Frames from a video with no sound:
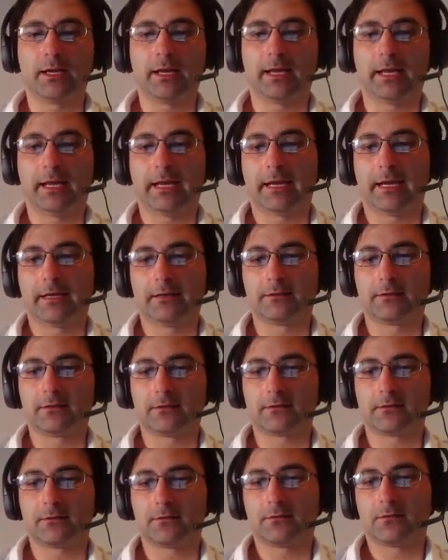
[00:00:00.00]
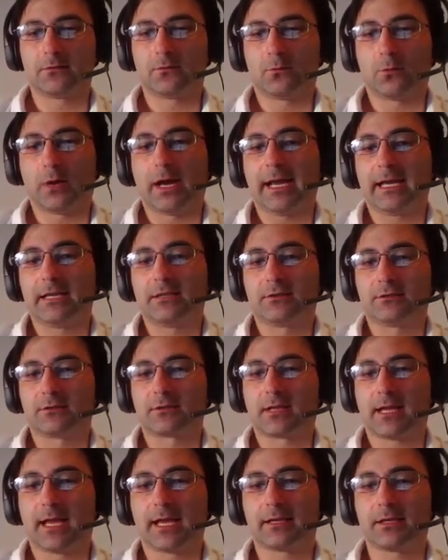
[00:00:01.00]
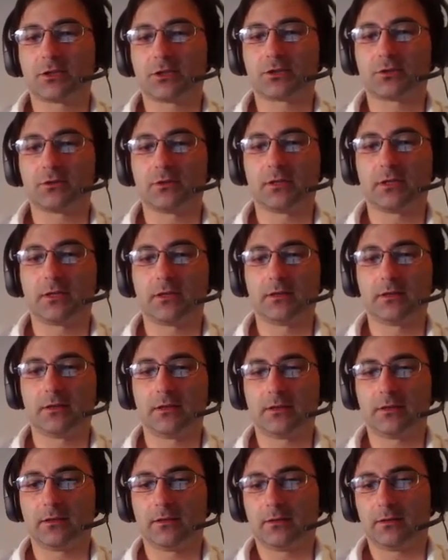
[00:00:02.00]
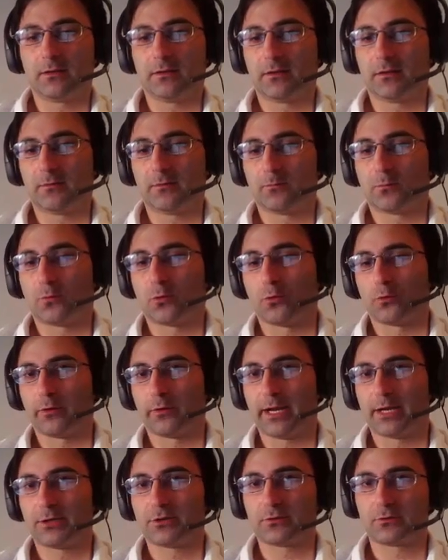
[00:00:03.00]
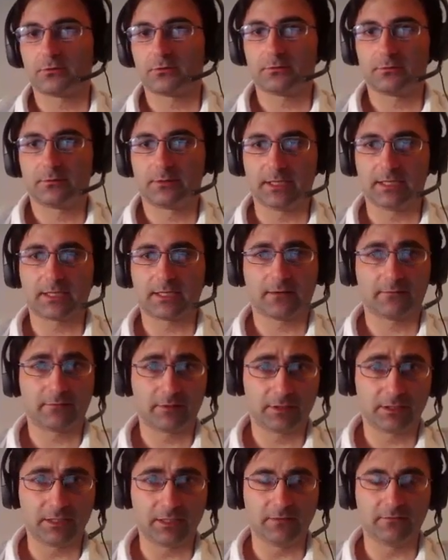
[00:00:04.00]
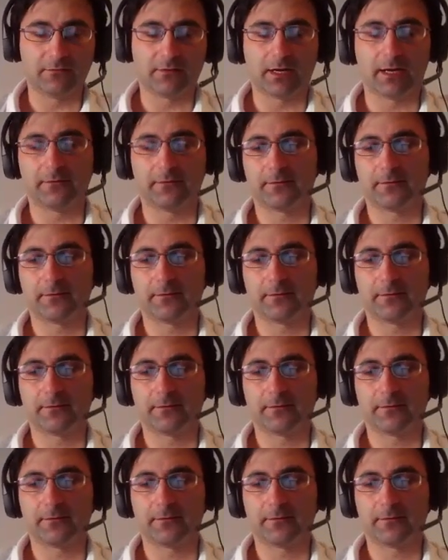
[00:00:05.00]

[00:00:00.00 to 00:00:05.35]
and why I don't like actually in more natural d7, d5.